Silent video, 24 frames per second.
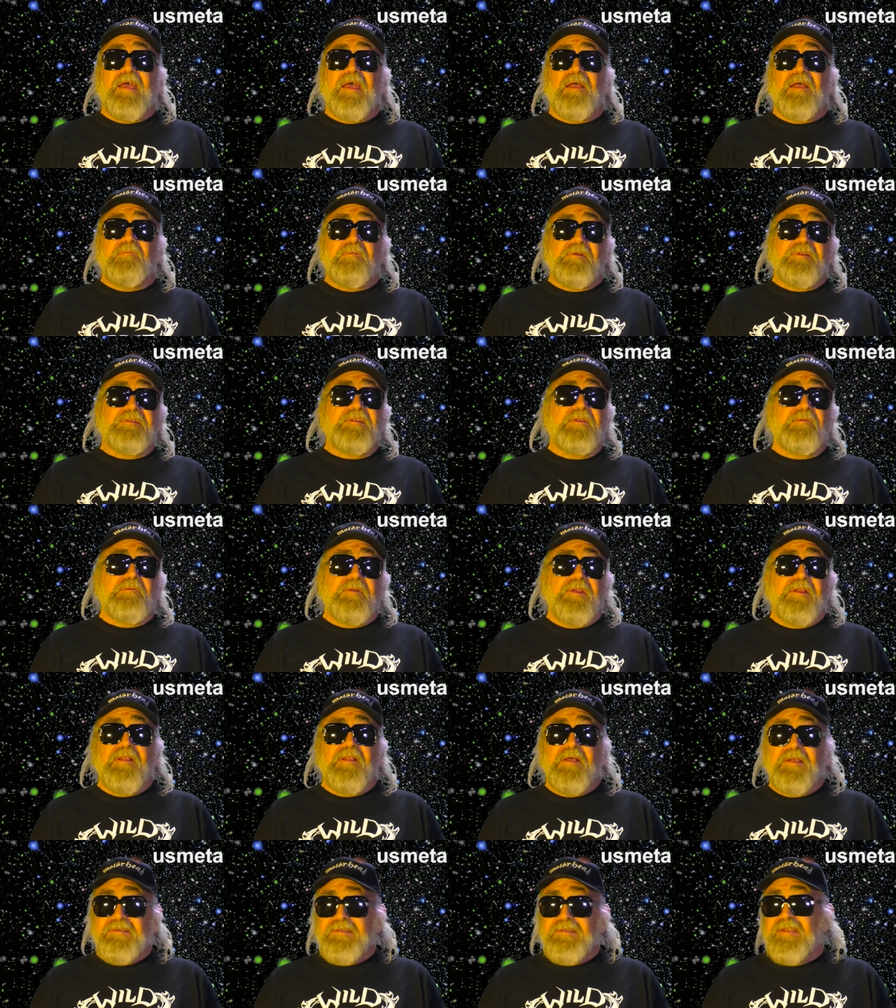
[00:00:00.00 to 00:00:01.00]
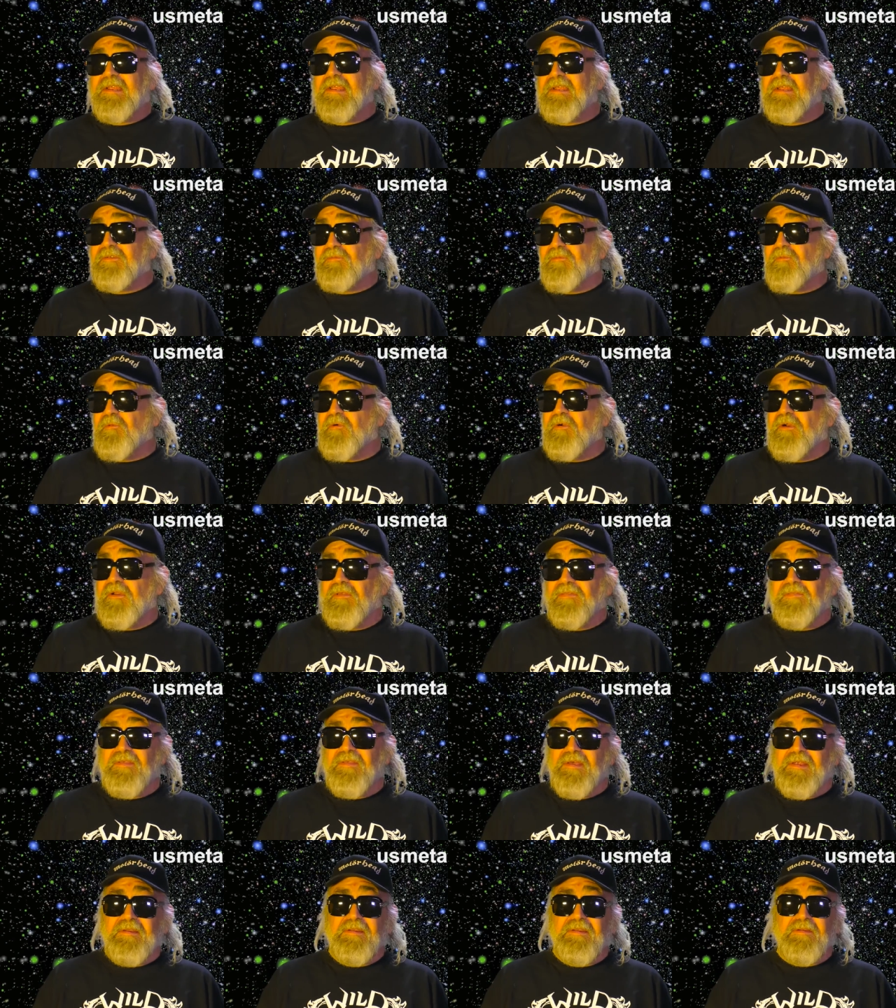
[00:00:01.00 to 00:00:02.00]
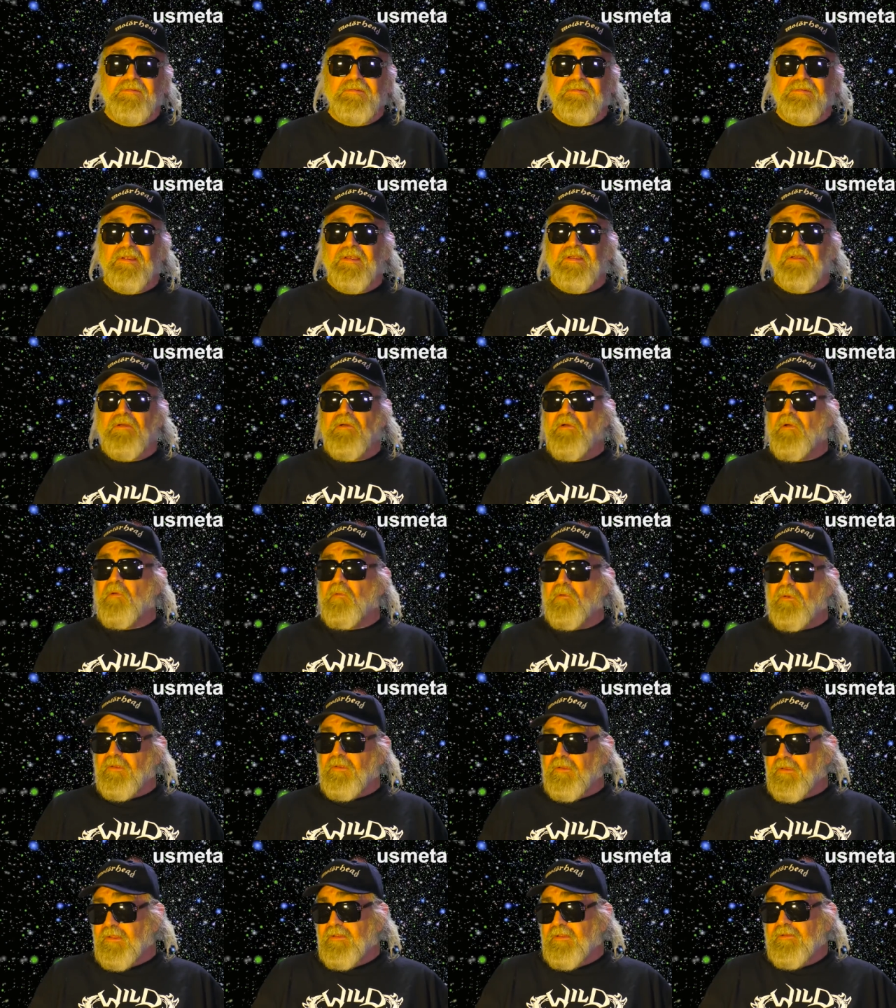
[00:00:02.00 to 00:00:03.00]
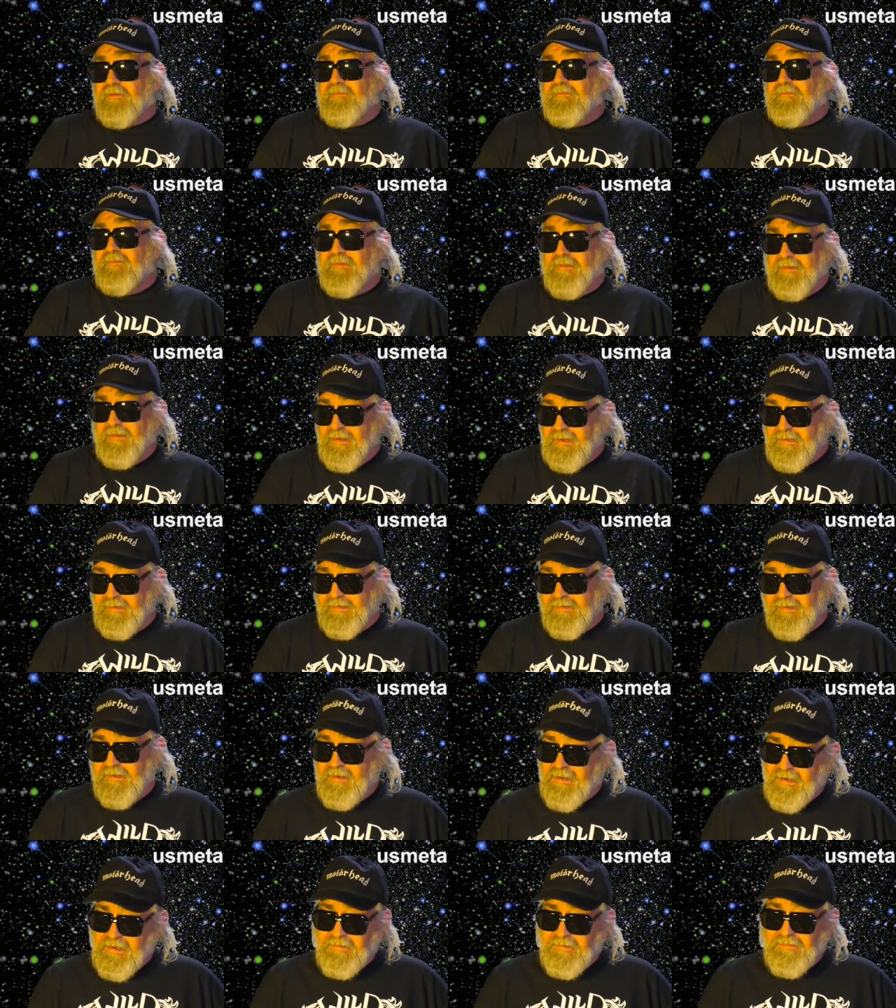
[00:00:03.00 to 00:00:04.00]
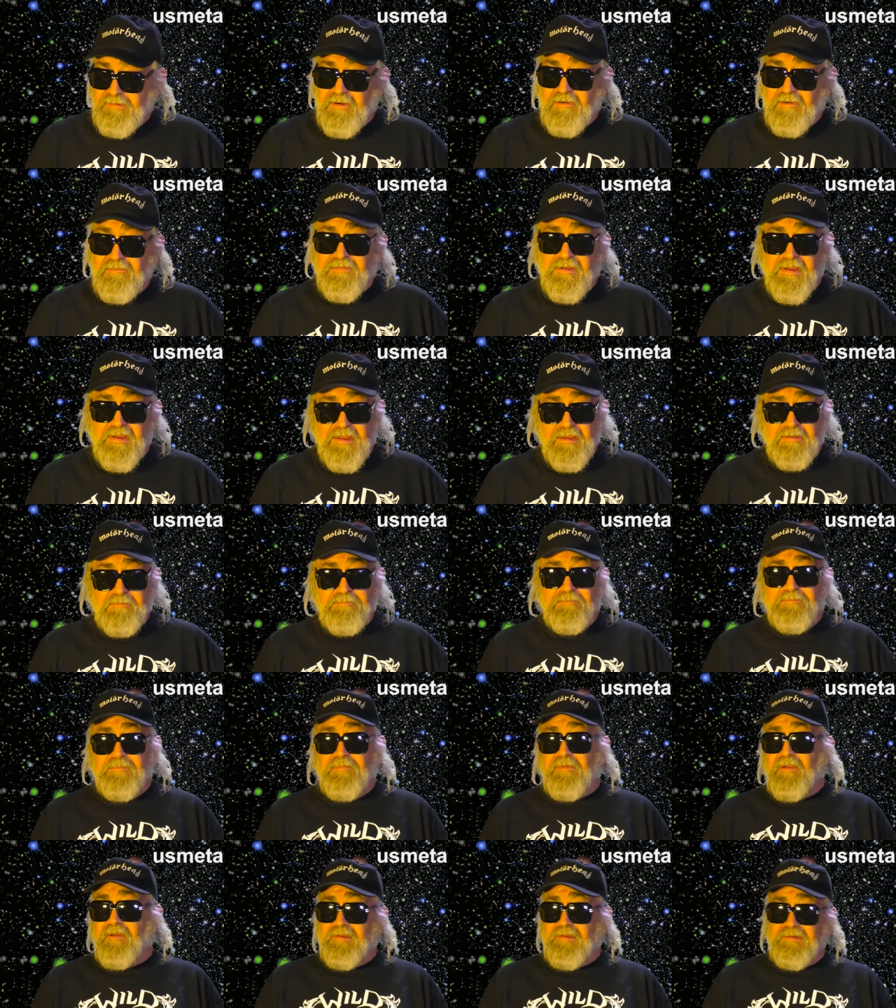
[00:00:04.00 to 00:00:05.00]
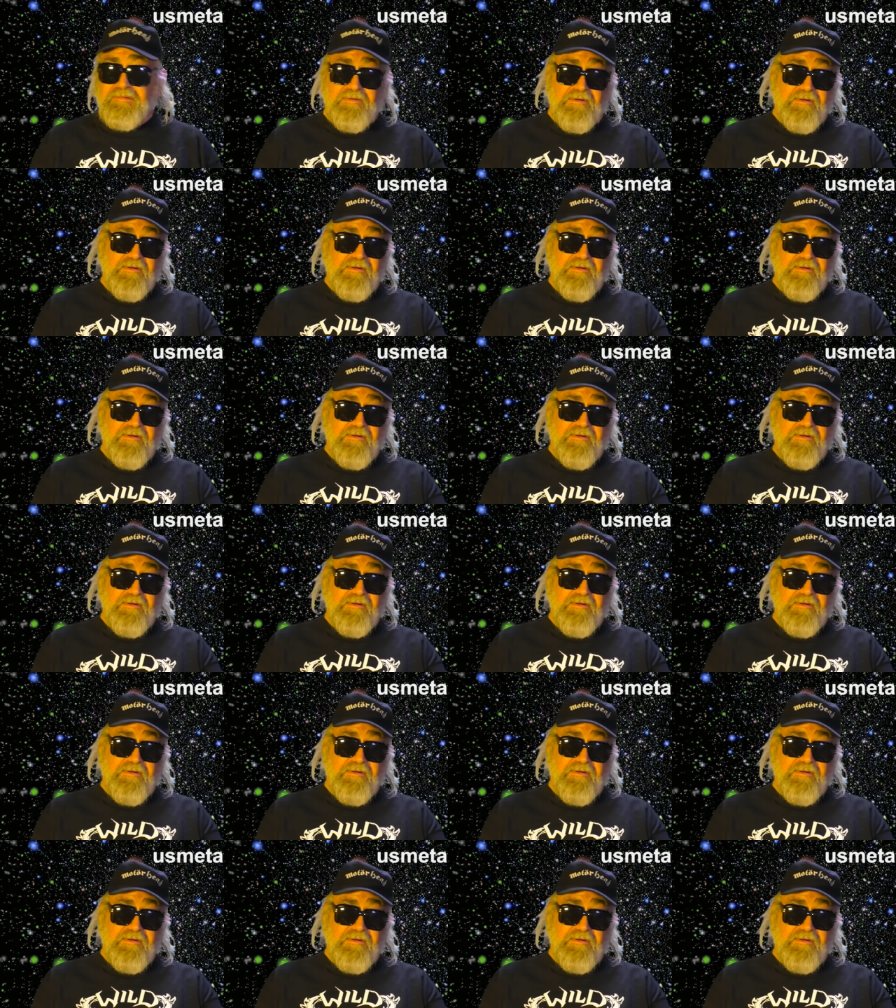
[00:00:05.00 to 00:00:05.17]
And once they realized his worth, then it was like, oh, well, he's our fan. Oh, he's